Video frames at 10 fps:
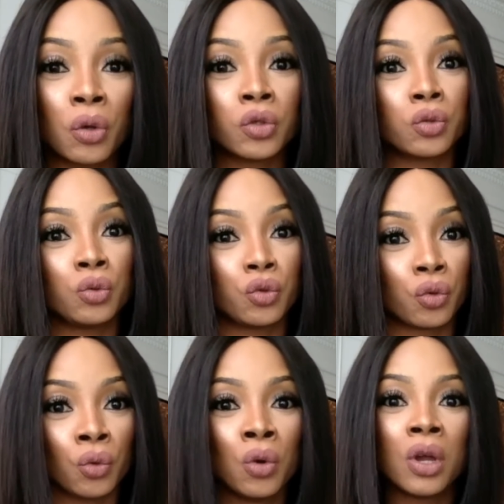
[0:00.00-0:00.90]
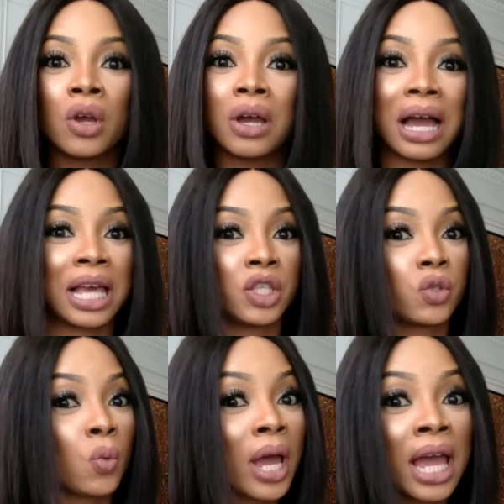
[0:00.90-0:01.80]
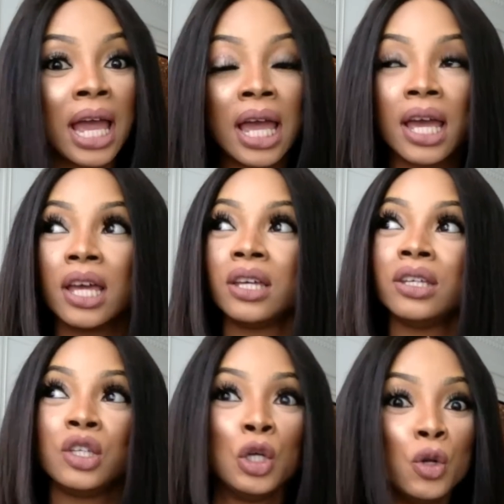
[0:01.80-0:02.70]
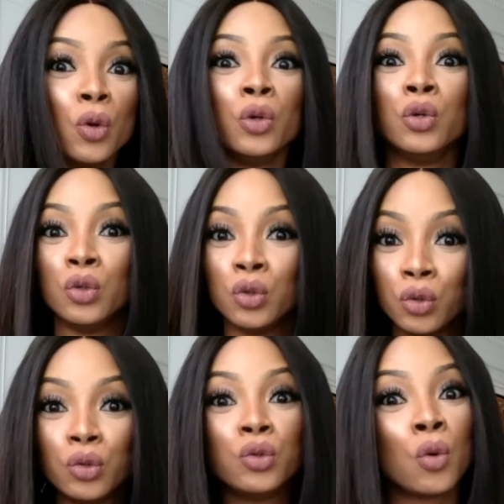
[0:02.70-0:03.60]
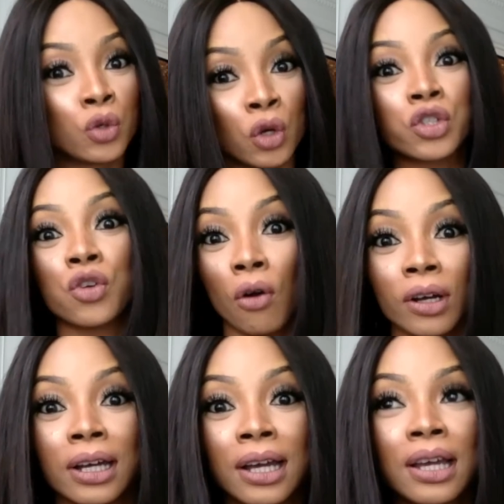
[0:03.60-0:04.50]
Those who do, I swear, you're strong.